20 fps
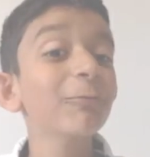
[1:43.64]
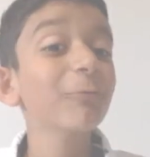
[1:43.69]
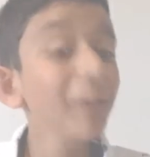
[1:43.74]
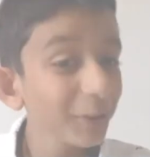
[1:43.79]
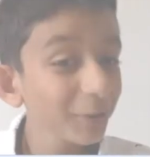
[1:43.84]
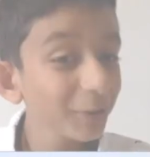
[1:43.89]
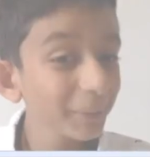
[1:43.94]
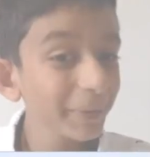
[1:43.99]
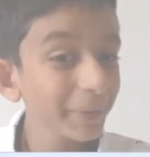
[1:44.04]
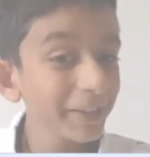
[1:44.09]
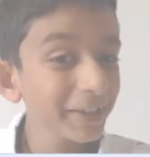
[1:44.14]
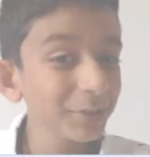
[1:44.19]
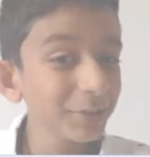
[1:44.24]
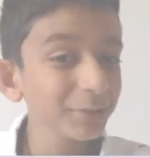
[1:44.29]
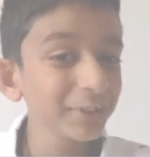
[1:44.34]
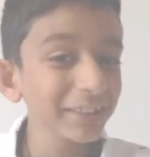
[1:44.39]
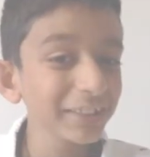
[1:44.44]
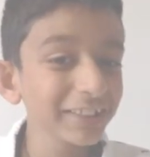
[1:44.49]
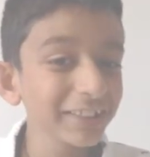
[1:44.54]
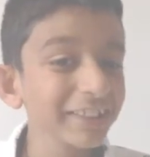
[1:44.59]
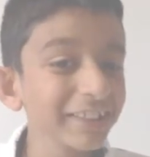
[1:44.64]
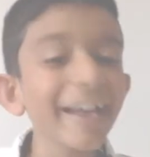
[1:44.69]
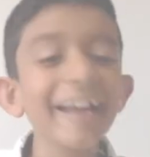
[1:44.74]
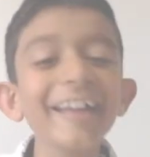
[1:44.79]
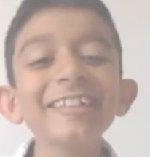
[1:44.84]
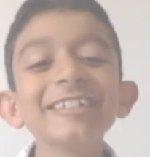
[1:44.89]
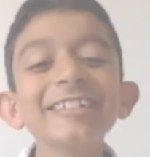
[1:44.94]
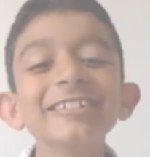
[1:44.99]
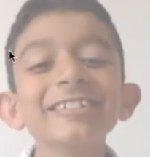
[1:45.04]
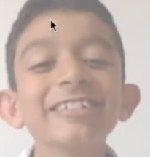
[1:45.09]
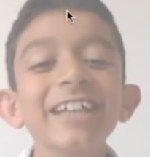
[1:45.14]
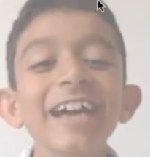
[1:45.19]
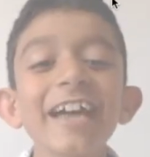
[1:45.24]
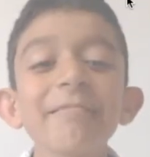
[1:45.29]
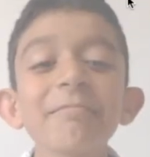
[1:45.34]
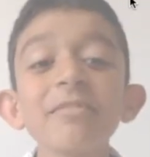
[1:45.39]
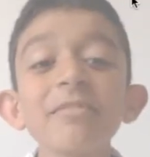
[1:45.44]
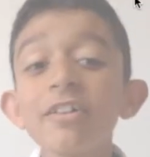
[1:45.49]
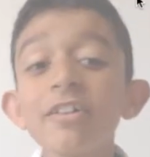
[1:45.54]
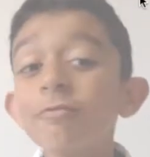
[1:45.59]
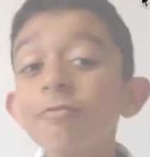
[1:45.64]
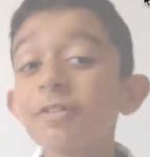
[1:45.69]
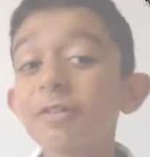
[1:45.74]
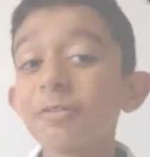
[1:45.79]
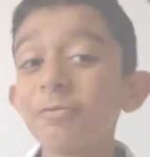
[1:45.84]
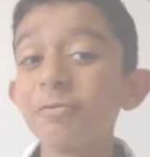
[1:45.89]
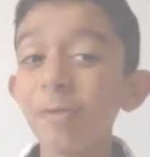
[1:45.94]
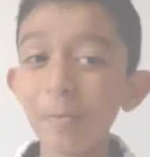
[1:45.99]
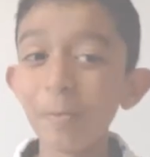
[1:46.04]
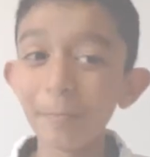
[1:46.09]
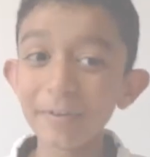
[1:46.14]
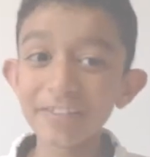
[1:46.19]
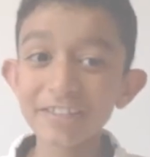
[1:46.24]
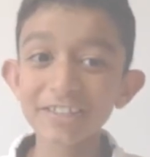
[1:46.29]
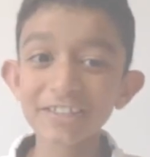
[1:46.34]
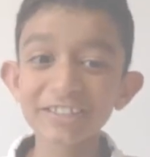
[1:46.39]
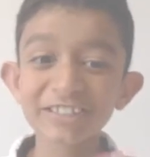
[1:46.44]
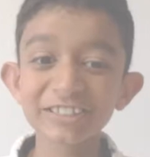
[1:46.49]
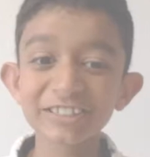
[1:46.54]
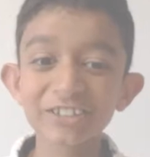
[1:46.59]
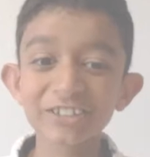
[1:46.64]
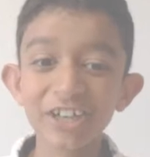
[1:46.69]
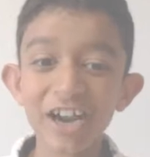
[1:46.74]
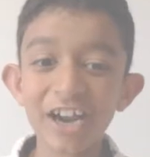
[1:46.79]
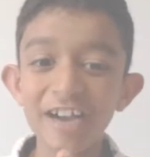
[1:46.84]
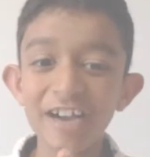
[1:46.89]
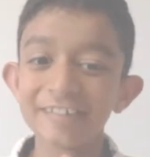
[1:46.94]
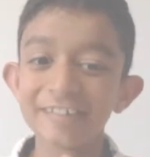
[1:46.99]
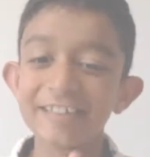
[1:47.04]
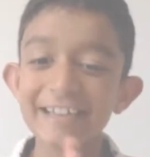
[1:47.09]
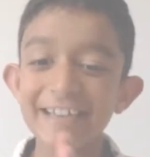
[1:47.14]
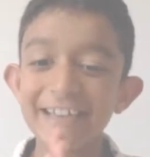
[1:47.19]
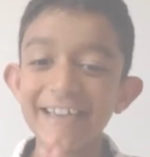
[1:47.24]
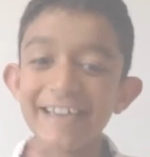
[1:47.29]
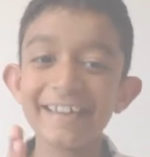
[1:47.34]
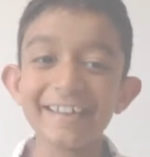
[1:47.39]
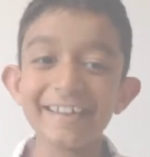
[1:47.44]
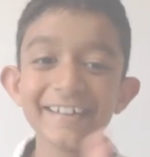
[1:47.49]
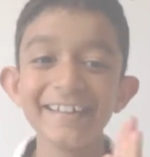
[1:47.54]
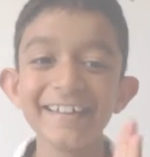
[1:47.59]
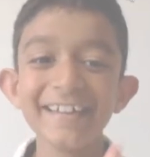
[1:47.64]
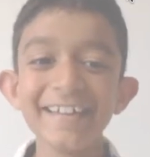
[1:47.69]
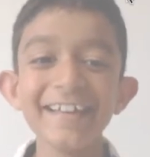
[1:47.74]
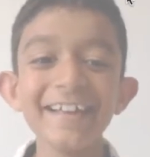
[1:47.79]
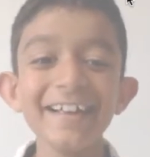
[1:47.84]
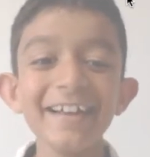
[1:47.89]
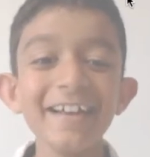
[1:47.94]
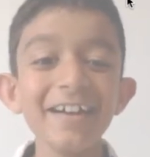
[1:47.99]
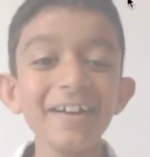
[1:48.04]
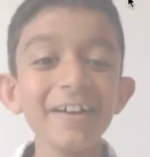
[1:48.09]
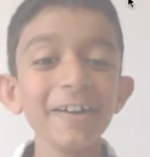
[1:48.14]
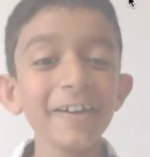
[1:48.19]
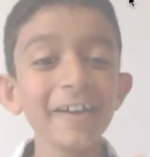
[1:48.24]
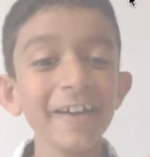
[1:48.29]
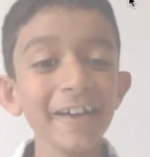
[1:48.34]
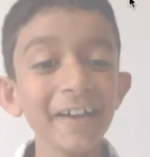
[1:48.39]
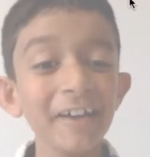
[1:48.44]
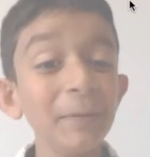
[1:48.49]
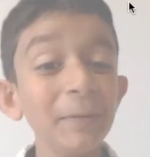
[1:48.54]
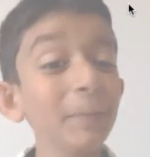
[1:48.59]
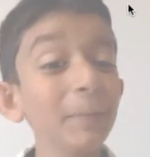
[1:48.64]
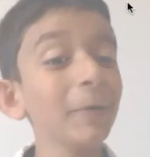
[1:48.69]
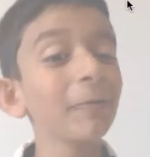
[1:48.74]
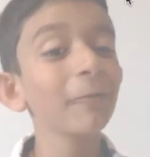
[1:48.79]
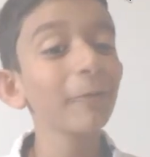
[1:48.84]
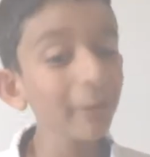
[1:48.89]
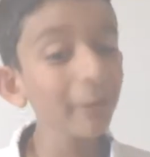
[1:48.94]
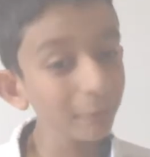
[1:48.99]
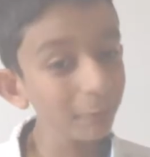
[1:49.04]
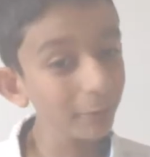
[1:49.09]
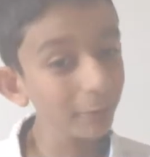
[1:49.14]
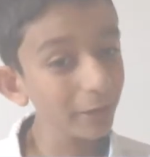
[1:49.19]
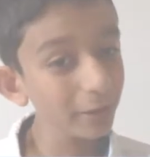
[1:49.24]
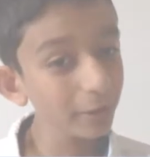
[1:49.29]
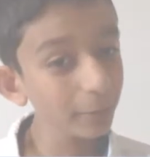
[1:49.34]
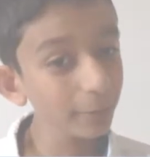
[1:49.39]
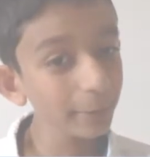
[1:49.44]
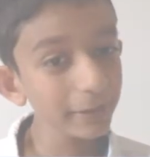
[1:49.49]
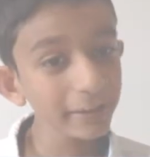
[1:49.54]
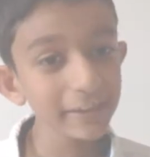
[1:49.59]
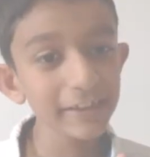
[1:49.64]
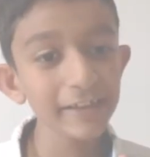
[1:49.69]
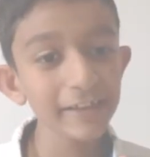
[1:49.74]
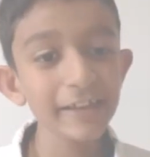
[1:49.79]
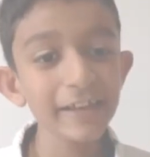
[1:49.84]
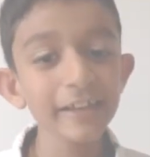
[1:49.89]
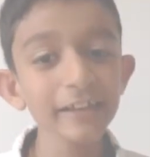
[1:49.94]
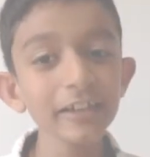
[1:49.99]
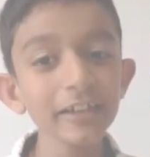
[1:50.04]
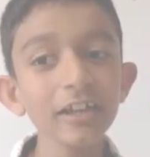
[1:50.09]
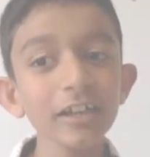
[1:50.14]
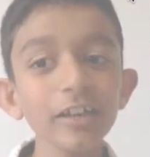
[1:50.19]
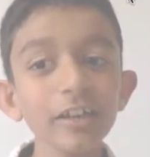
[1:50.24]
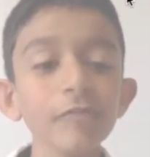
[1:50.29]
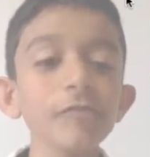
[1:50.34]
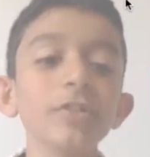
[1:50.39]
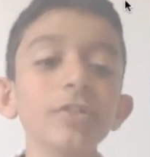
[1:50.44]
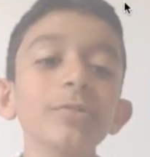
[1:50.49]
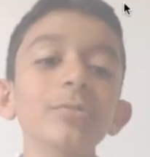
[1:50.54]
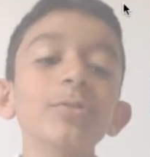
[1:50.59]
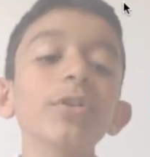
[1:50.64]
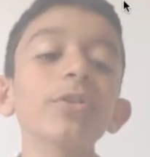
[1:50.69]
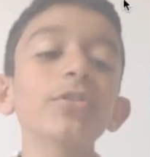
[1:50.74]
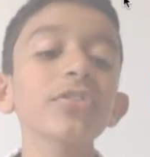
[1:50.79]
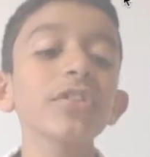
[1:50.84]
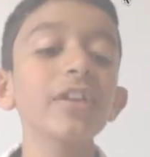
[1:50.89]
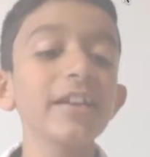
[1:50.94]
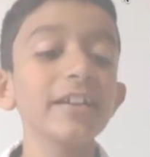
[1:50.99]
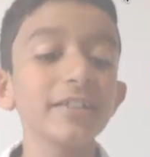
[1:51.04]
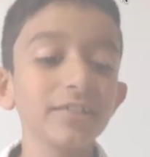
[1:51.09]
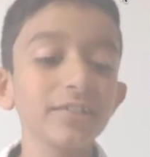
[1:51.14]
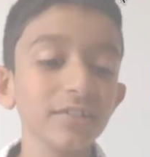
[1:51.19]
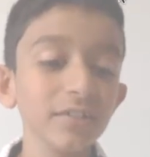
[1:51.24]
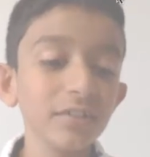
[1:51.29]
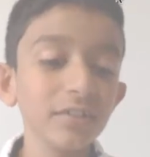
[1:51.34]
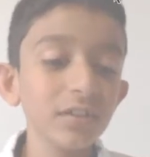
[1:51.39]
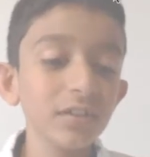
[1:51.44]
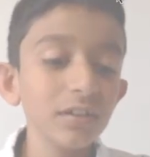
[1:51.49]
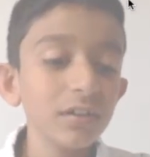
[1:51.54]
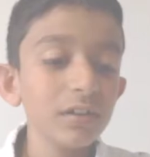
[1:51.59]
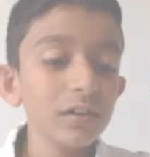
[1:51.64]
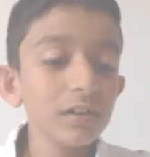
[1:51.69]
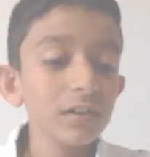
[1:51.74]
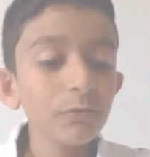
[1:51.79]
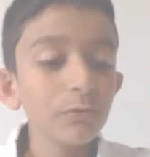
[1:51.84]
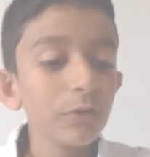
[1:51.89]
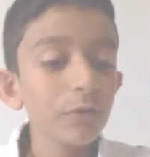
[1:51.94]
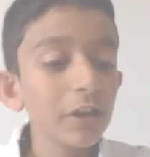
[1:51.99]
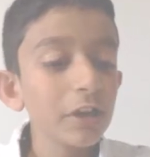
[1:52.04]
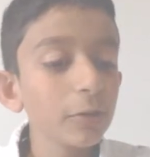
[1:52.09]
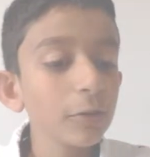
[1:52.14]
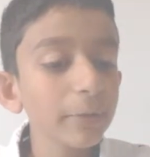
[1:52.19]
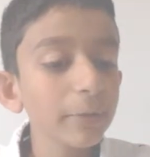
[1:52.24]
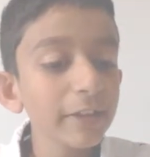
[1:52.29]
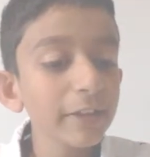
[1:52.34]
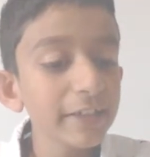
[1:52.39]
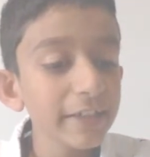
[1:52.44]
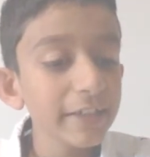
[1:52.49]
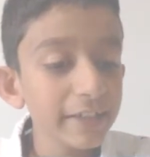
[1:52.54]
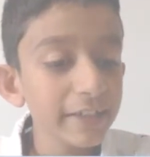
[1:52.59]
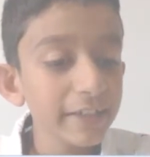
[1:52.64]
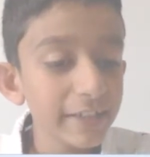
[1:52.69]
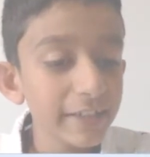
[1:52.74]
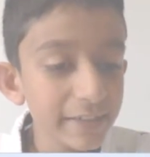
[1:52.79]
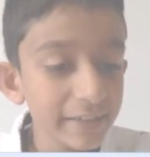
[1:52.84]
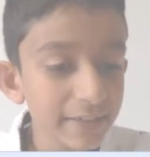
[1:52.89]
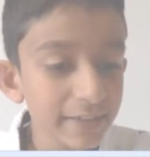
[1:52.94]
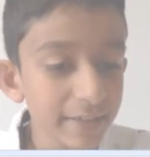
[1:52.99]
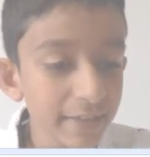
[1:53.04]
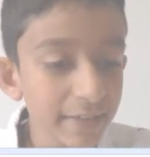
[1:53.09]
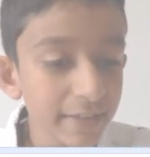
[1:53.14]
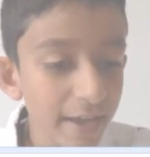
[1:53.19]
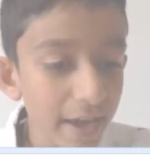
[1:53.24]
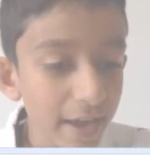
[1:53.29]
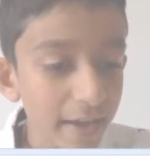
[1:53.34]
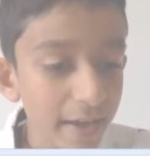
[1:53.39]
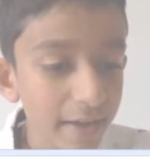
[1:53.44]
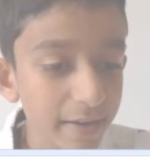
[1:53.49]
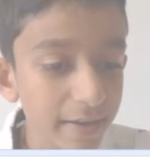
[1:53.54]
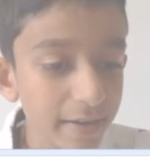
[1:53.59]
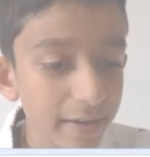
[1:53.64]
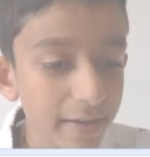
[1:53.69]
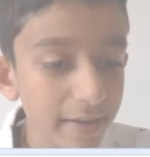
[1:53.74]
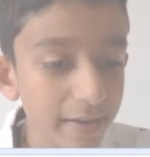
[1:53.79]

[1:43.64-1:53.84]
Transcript: be using the cat this time. We won't be just crashing it. Okay, but we will be needing a few more things. We will be needing a